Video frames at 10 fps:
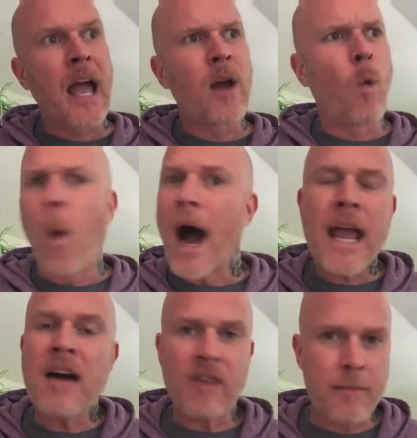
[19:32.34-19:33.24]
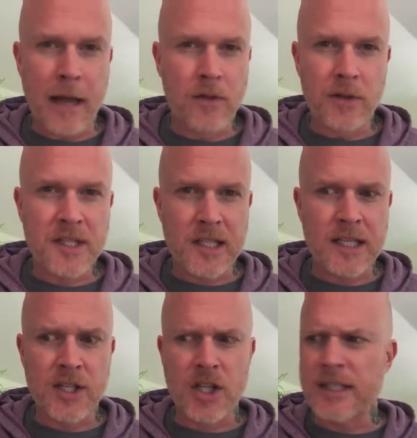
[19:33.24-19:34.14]
And why have I made those
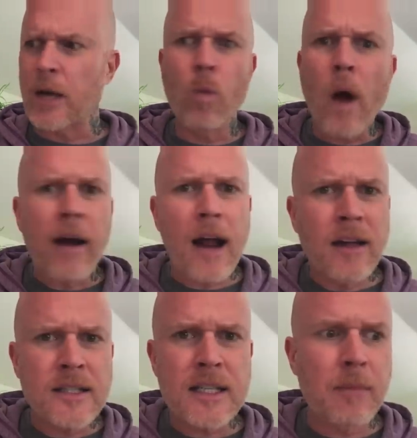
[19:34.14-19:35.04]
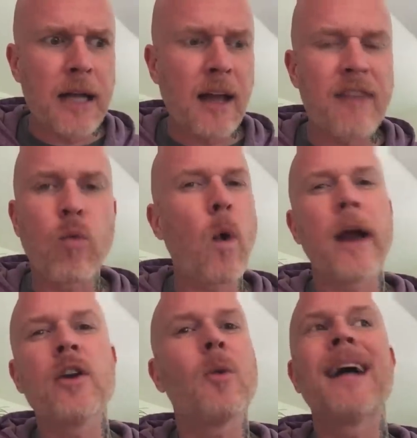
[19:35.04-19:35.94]
decisions? And where else in my life,
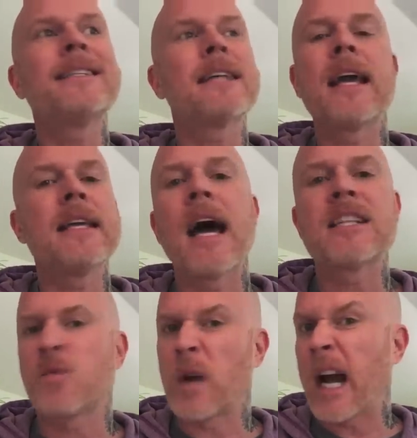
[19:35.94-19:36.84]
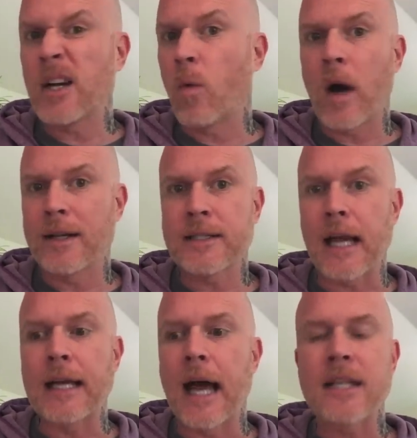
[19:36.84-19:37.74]
where do I say yes when I don't want to
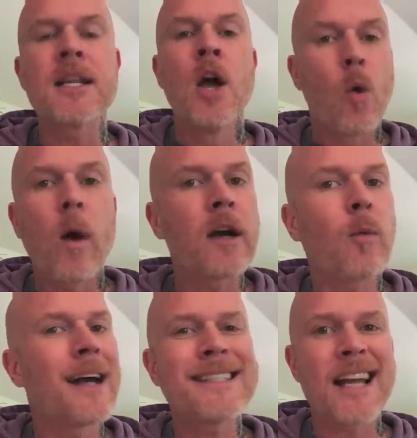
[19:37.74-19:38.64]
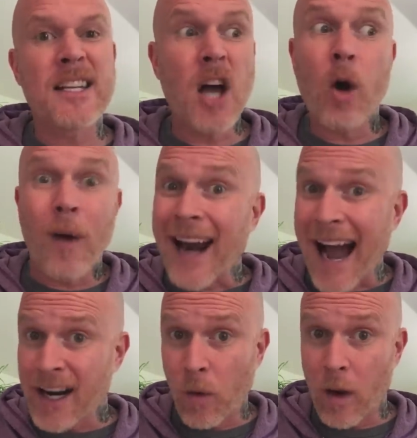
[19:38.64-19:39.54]
say yes? Where do I say no when
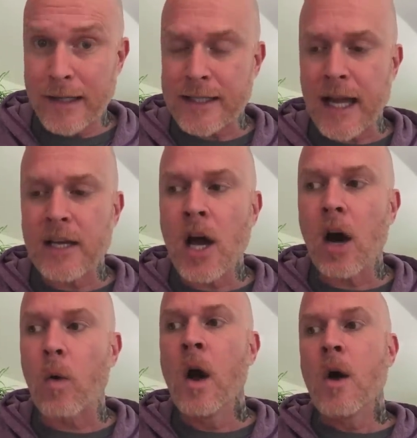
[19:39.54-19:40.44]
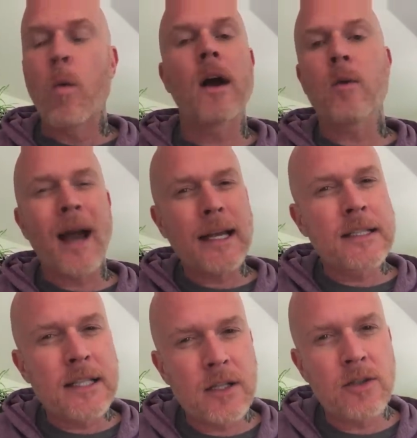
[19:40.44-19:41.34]
I don't want to say no? Where do I
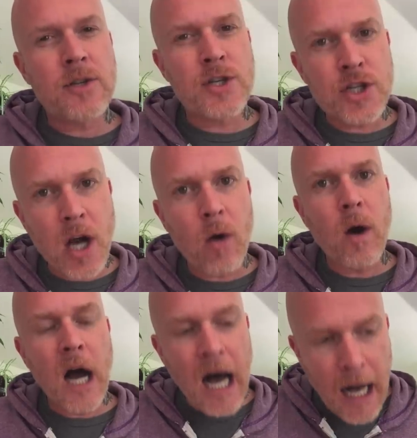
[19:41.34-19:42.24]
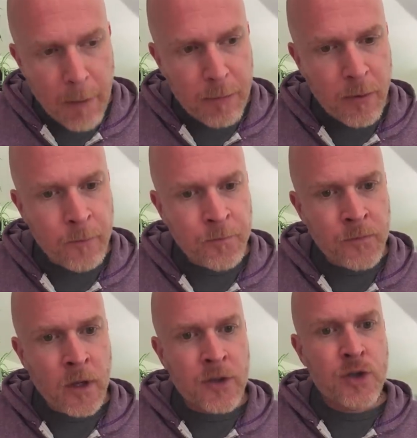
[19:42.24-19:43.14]
continue to show up
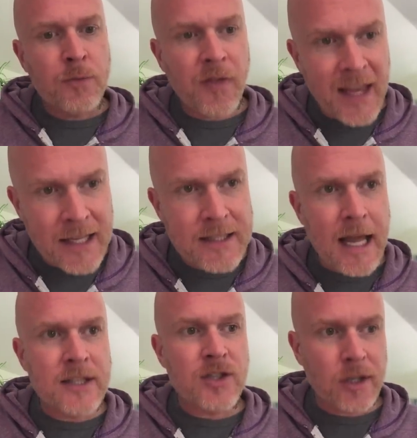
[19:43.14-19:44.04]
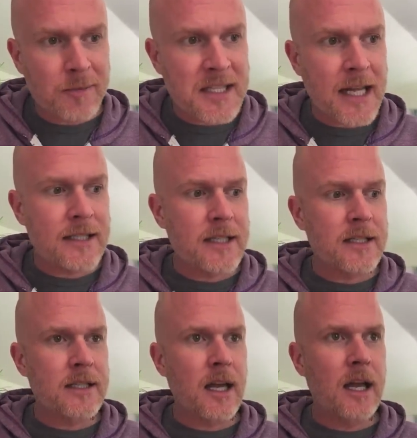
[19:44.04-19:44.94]
to things and
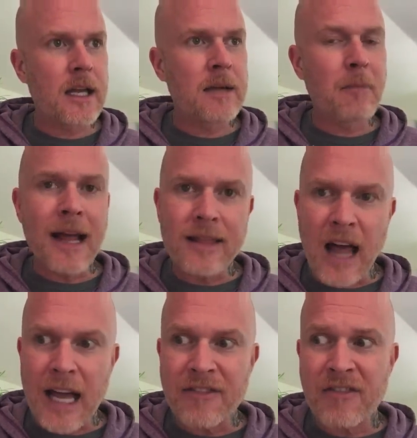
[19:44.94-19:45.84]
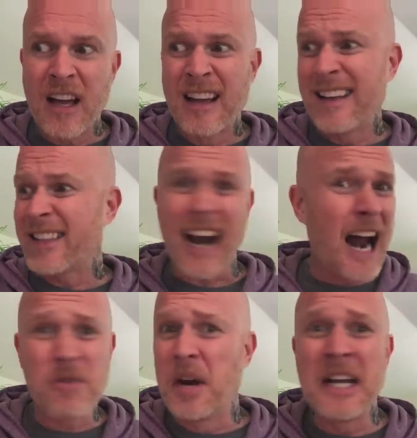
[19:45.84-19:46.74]
circumstances in my life that
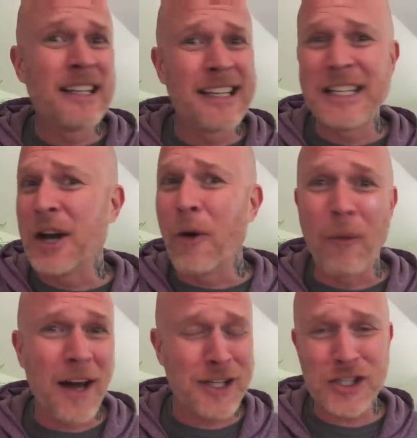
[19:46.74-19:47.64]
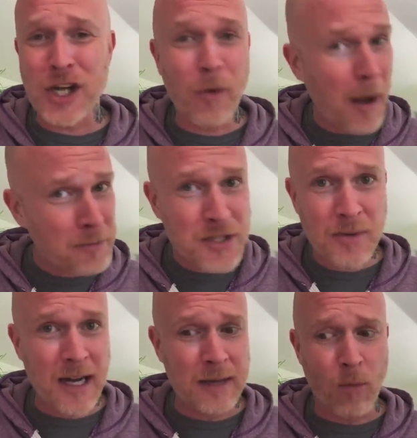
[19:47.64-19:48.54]
I really don't want to show up
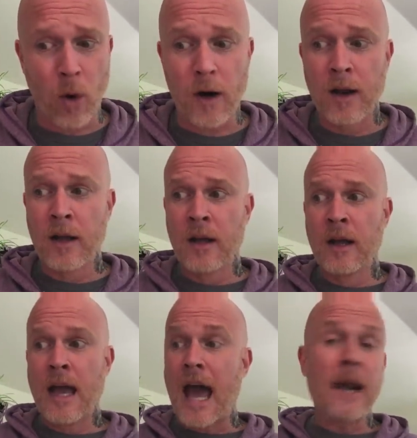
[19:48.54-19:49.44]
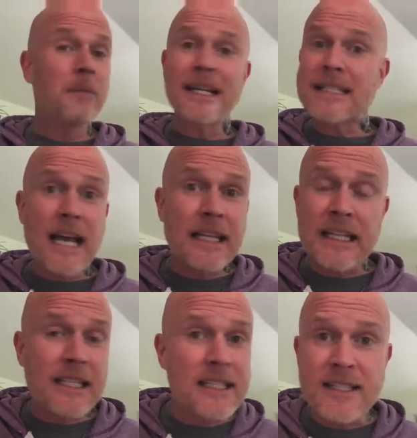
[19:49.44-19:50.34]
to anymore? And I'm not saying
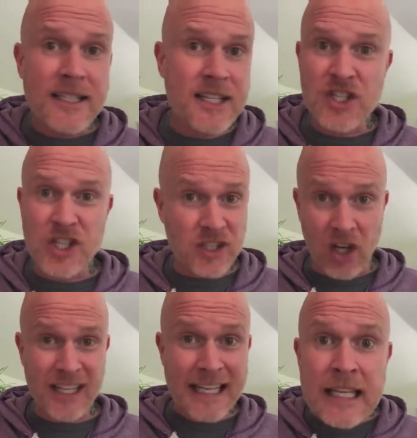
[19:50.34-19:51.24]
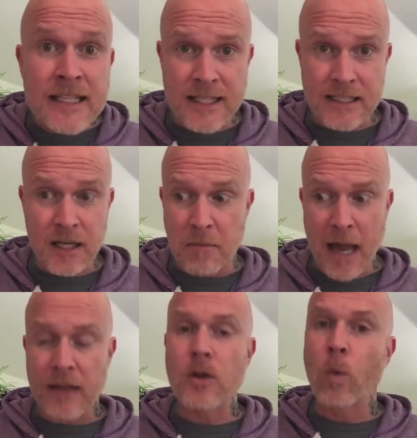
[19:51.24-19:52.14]
that these decisions are easy to
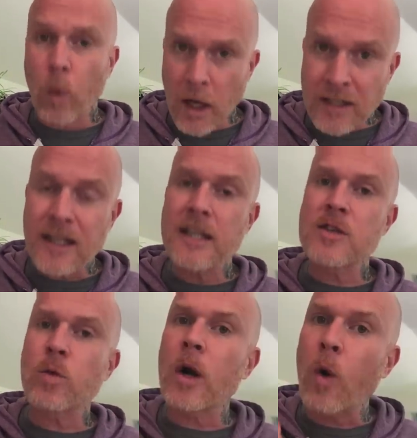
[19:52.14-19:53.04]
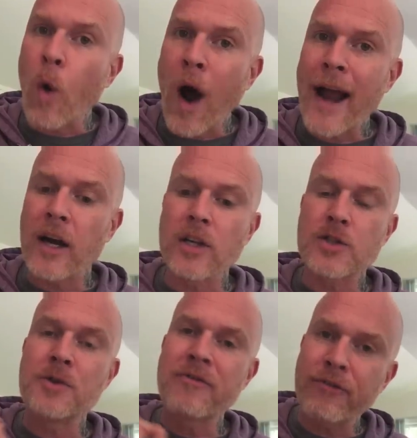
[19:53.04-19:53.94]
make. The work that is required
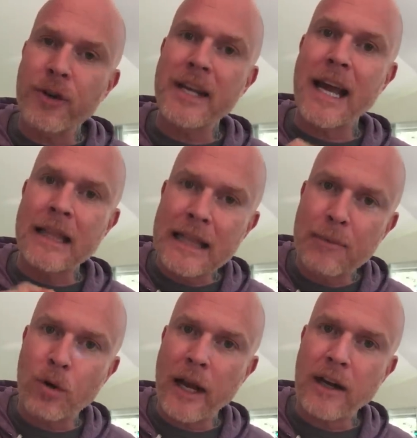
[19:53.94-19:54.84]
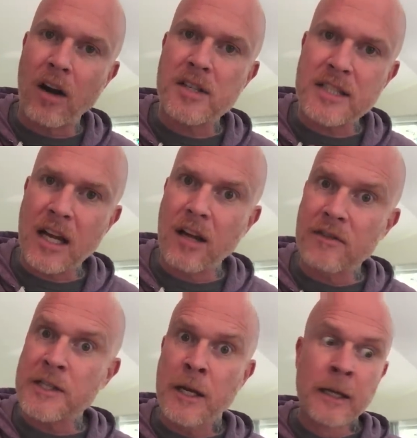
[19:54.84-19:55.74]
to free and liberate
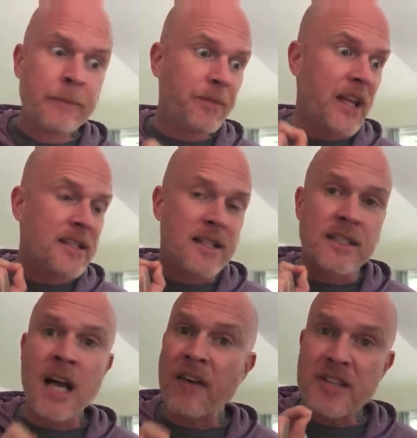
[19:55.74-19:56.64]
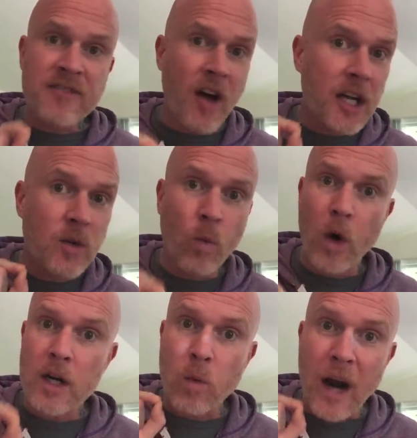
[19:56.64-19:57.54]
ourselves is the toughest fucking
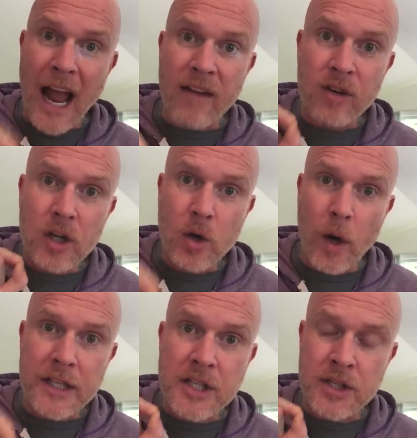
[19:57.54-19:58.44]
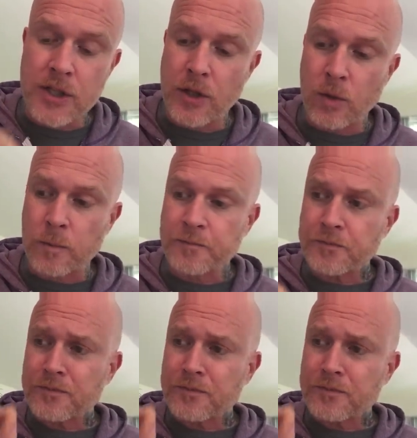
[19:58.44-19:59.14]
work we're ever going to do.